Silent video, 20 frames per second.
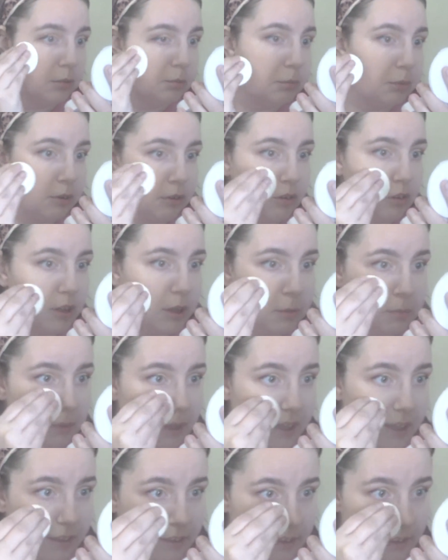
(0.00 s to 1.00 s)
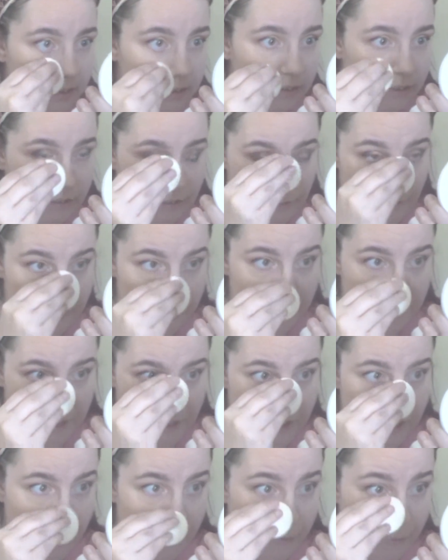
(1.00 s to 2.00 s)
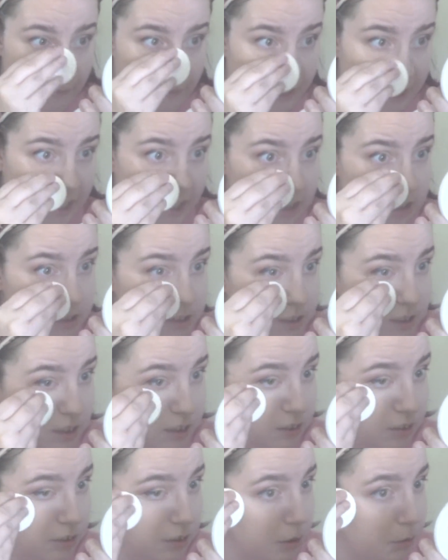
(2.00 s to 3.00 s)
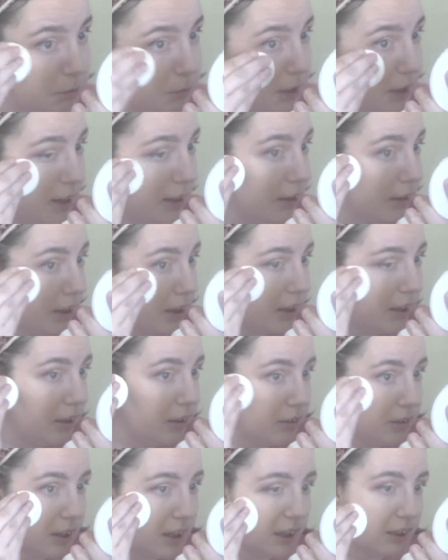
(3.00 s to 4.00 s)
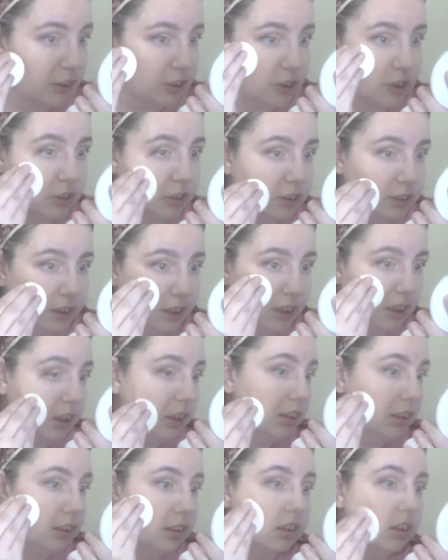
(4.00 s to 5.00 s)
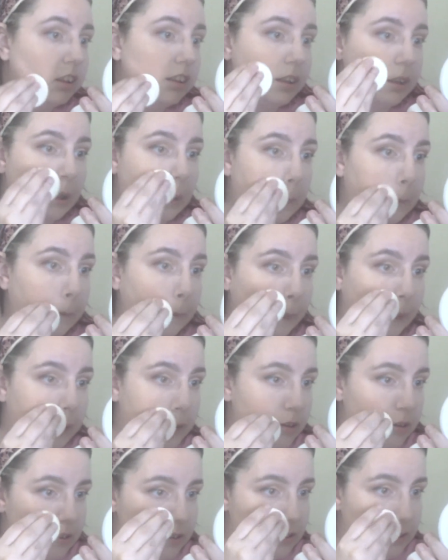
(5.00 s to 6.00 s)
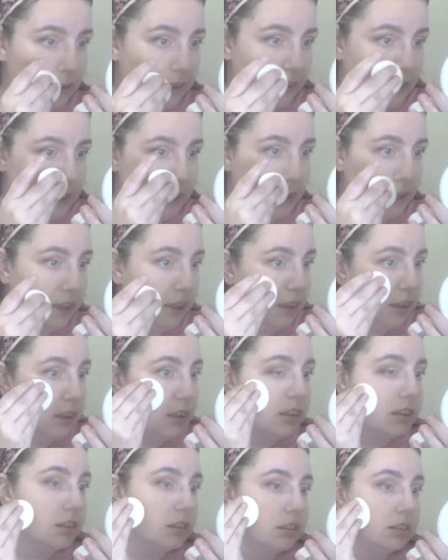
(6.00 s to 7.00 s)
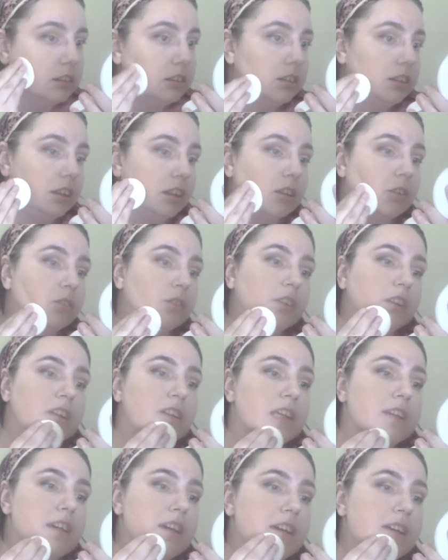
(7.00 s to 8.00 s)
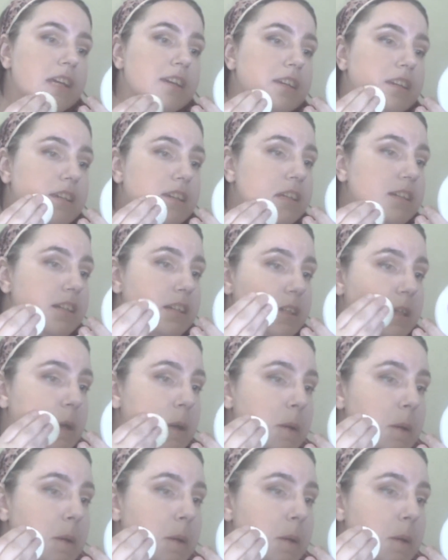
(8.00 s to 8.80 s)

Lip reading: It seemed like this is going on great, and it seemed like that is actually not sticking, not really caking.